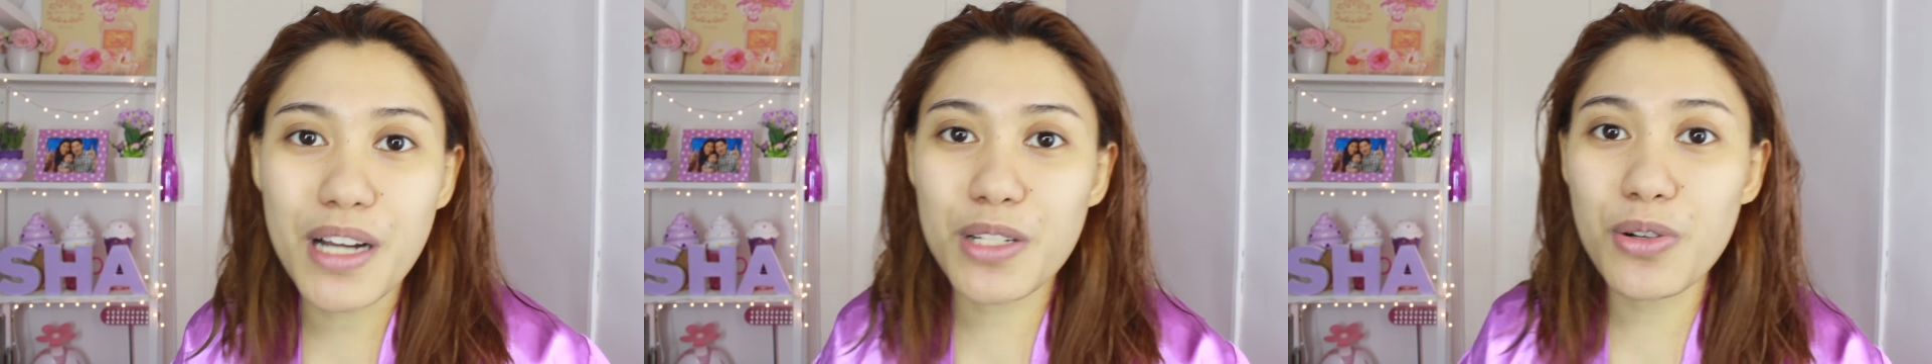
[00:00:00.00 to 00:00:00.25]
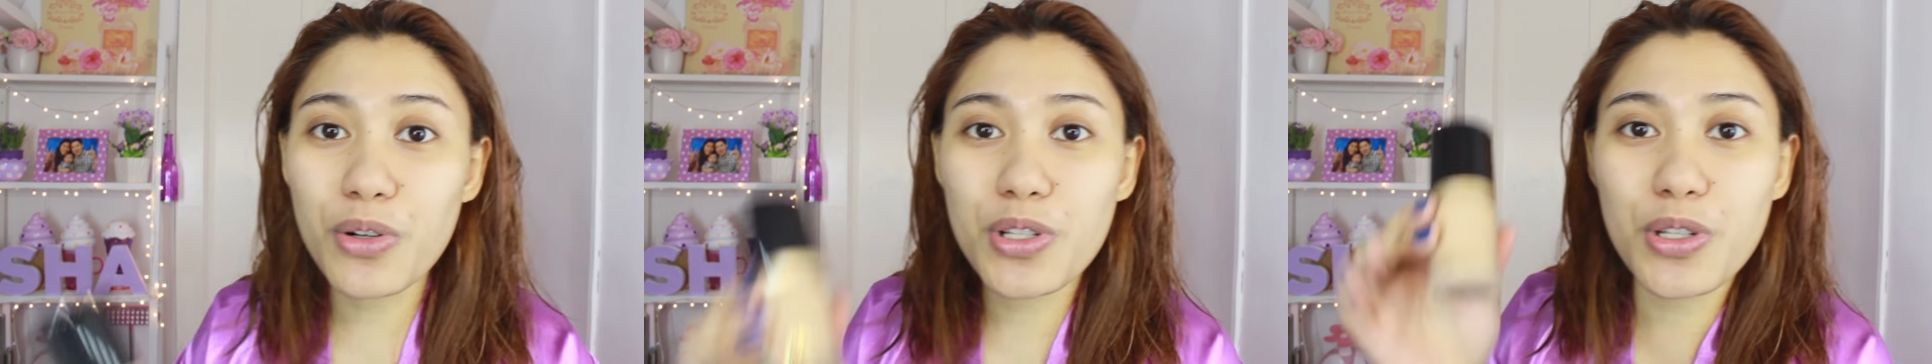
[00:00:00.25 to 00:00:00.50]
box
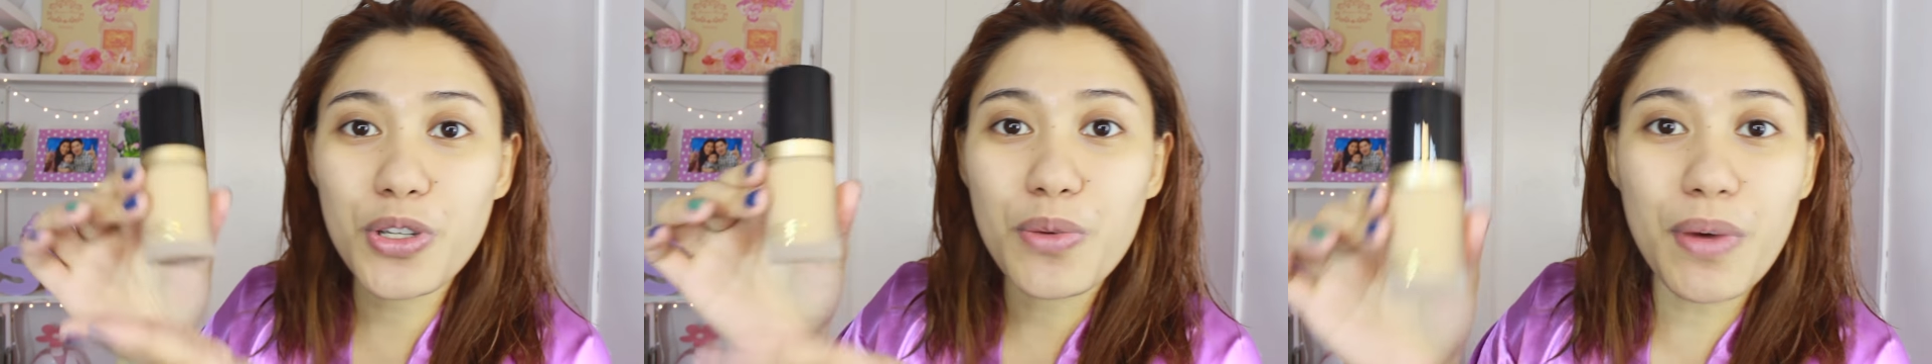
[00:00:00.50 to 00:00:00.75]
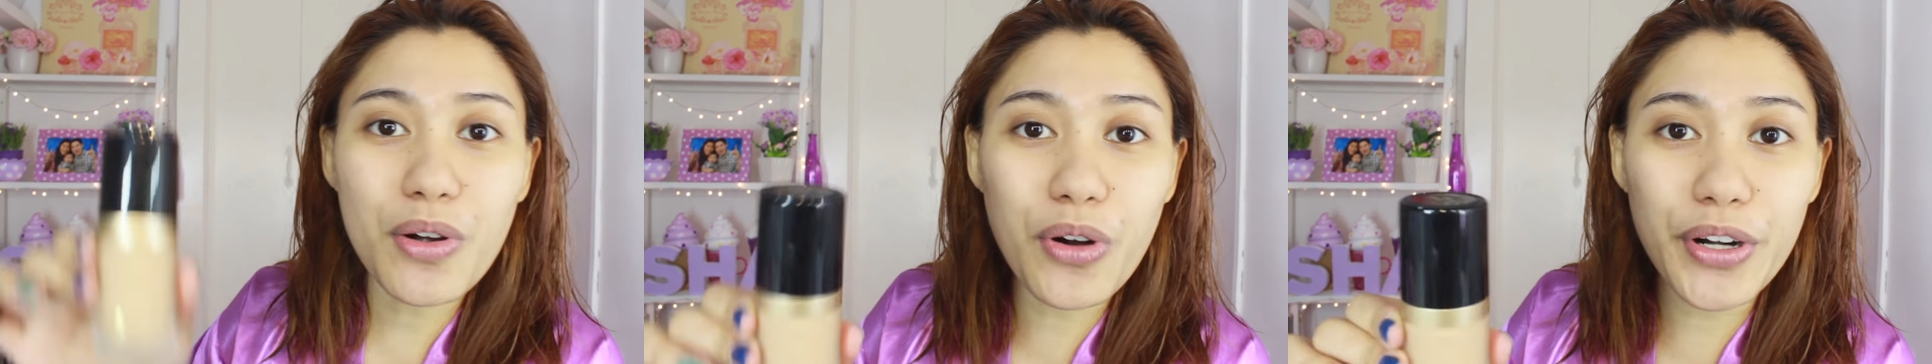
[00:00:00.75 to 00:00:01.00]
kung gusto niyo
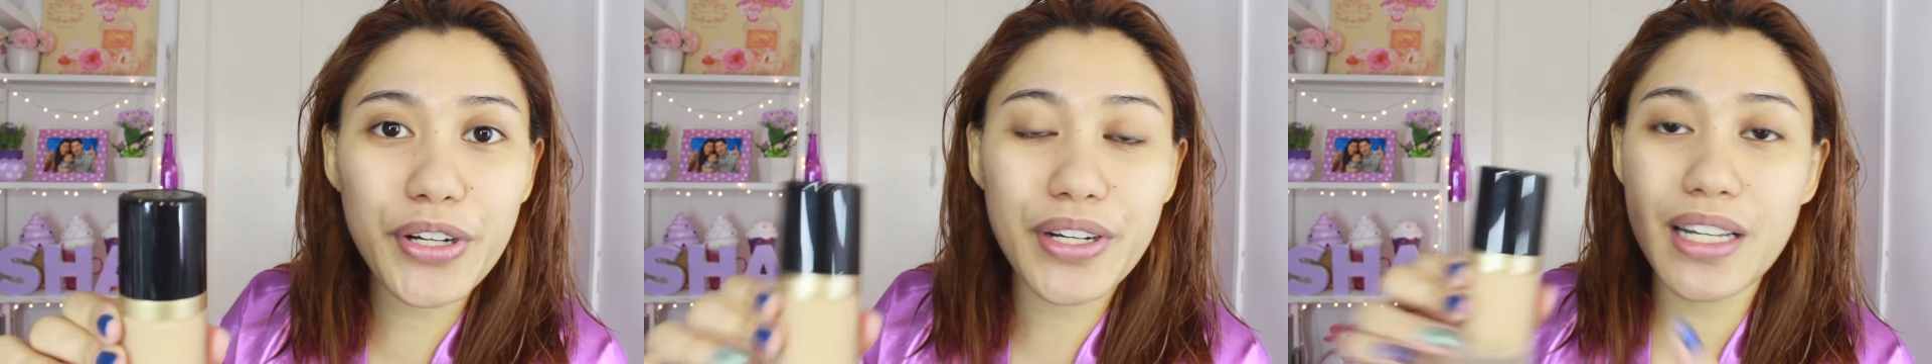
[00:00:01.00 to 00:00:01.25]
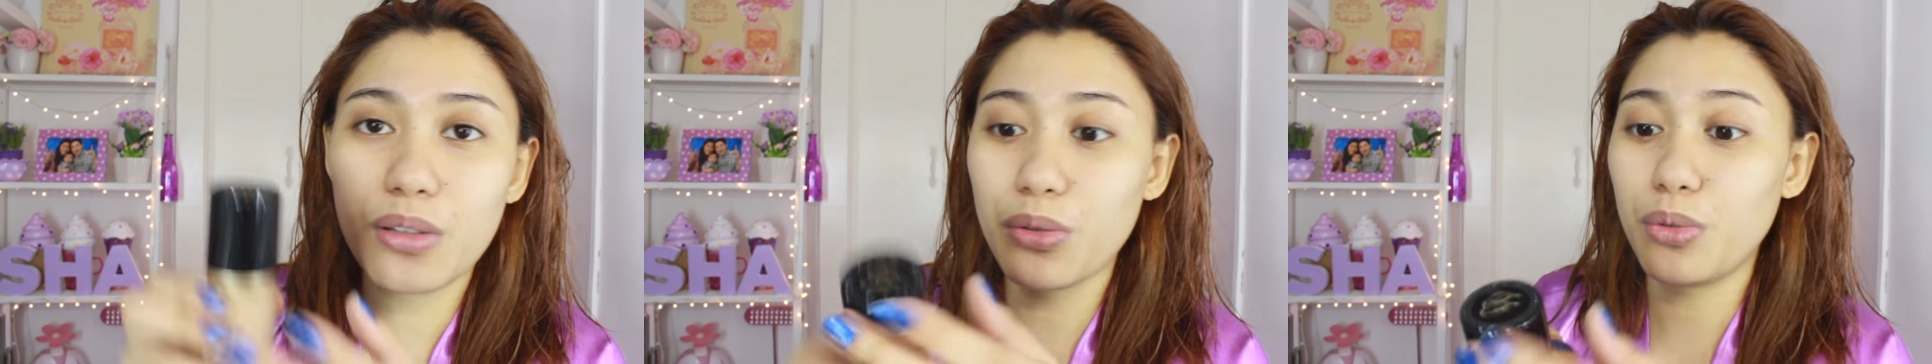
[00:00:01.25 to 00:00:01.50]
mag-order
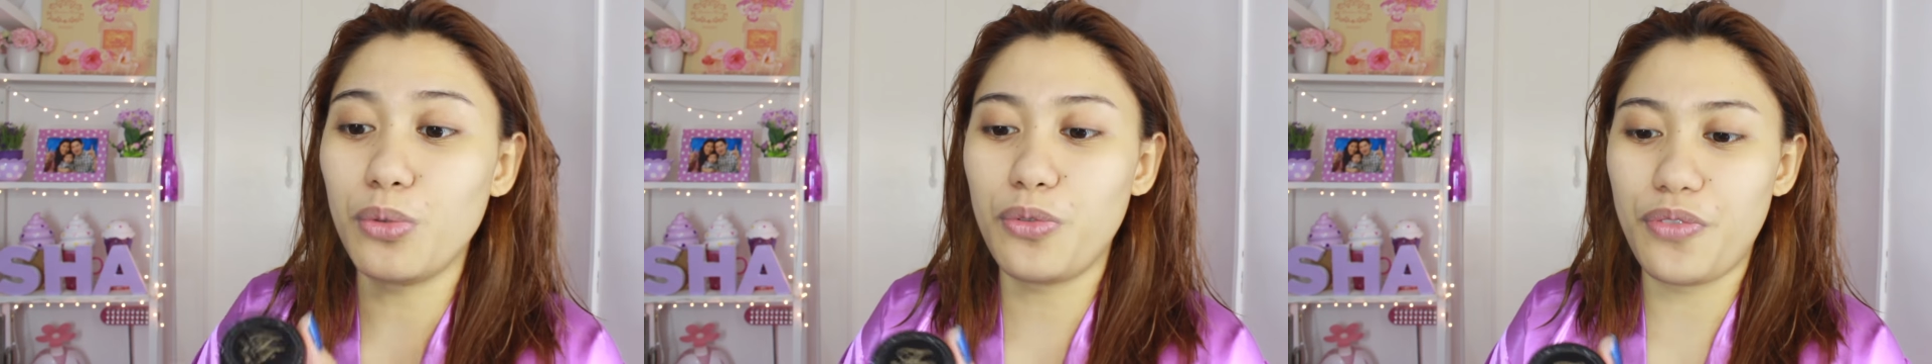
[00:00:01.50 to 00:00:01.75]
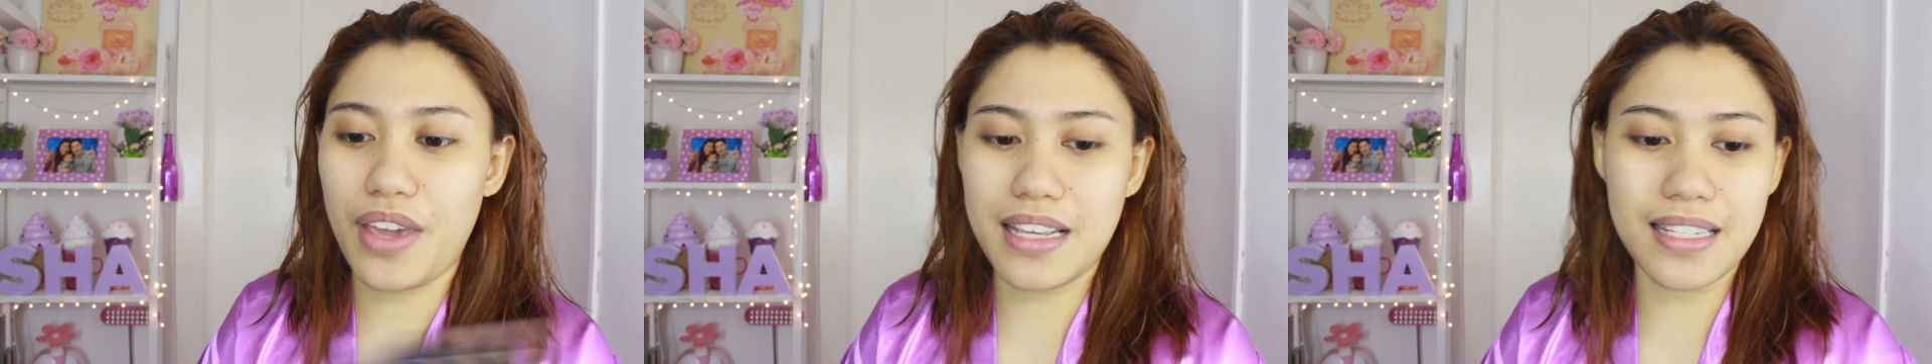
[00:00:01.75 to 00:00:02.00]
nitong Too
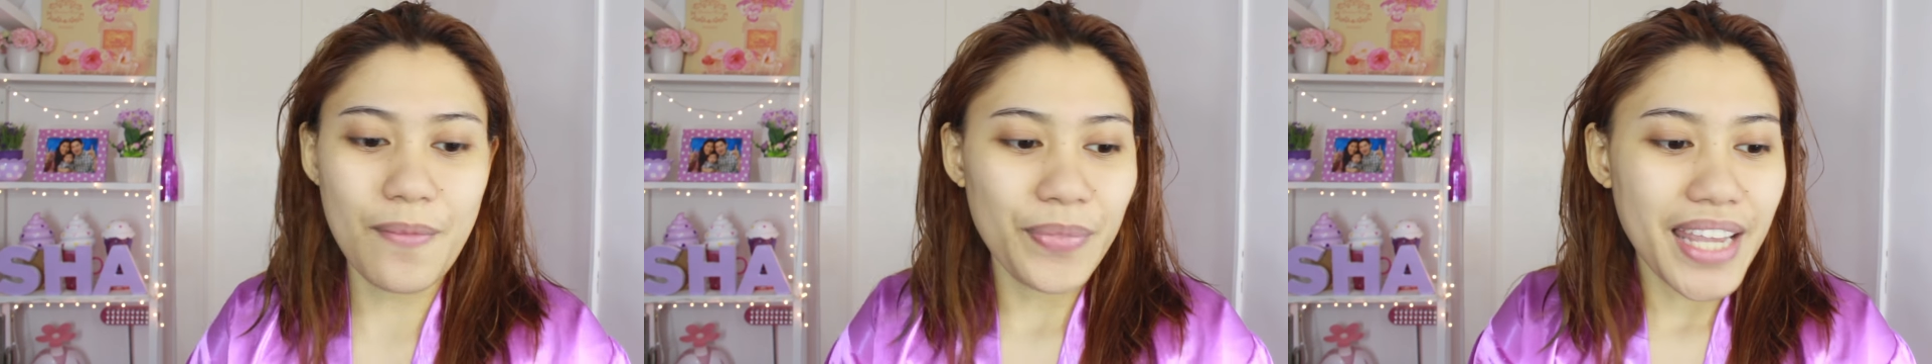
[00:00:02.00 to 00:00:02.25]
Faced.